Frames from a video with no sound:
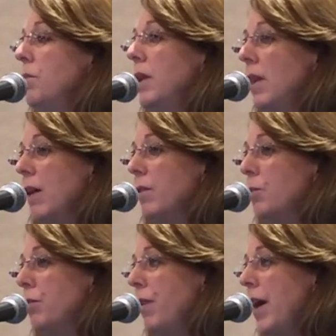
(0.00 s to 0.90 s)

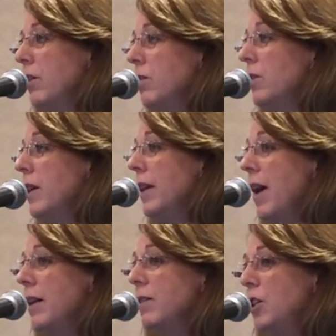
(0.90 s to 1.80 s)
mid-level providers
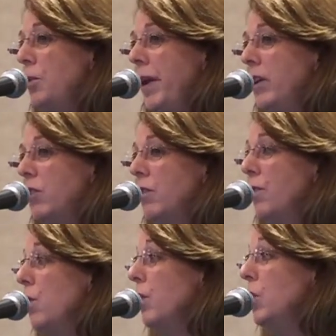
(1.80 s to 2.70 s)
cannot see a
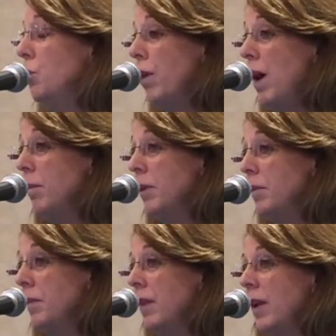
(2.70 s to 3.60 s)
patient for a new
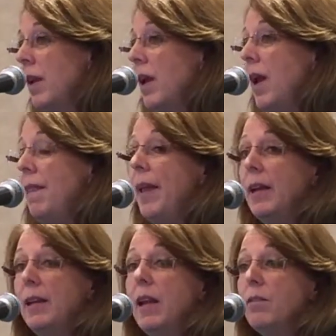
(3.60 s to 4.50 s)
problem, and they
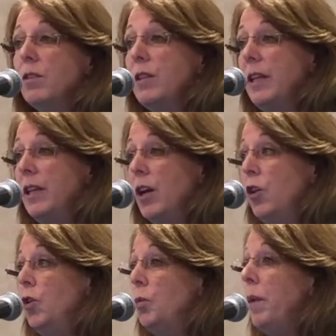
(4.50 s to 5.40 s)
can never see
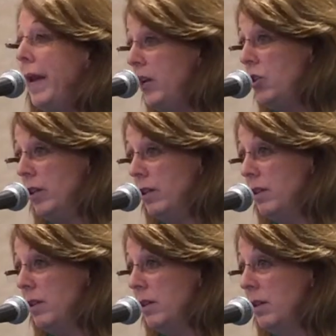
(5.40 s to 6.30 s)
a new patient
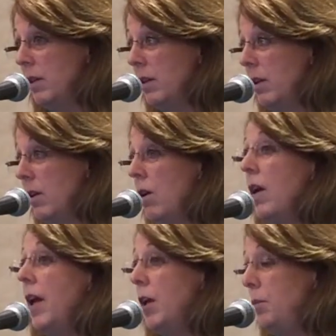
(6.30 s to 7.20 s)

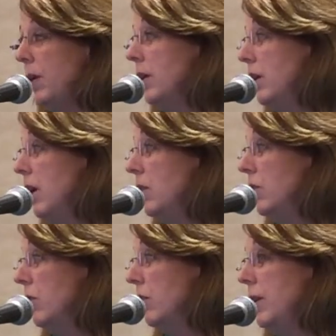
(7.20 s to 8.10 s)
and bill it
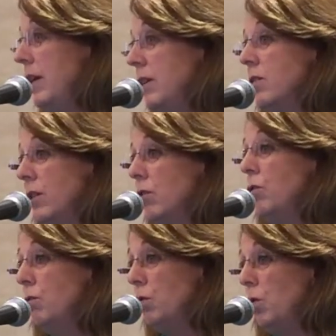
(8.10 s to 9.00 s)
under the Incident
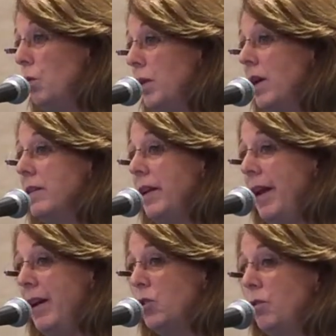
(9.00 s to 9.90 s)
to rule because it
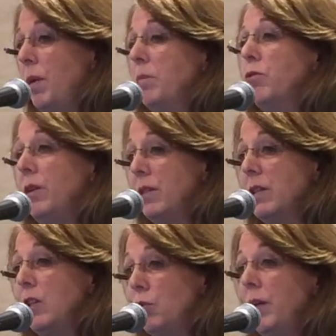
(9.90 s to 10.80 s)
has to have been
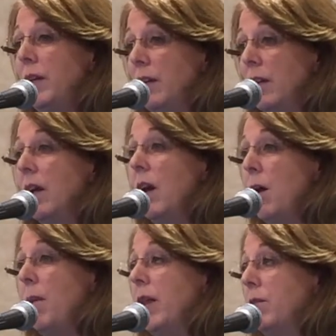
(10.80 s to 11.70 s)
previously treated
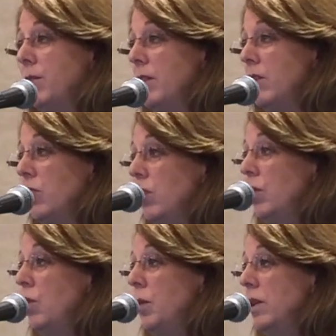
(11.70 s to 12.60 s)
by the physician
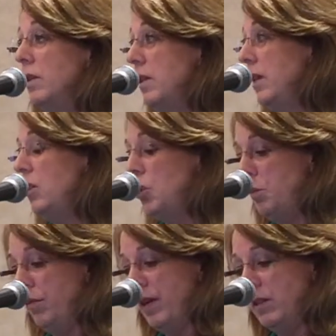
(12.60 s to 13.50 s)
who is the
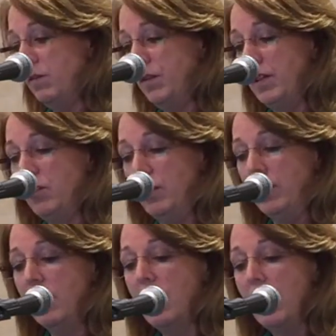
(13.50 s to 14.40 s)
supervising
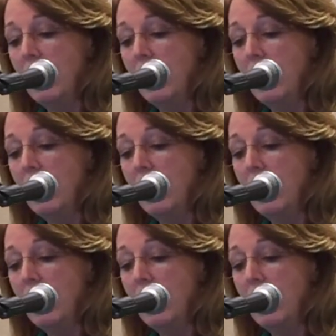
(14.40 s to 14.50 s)
physician.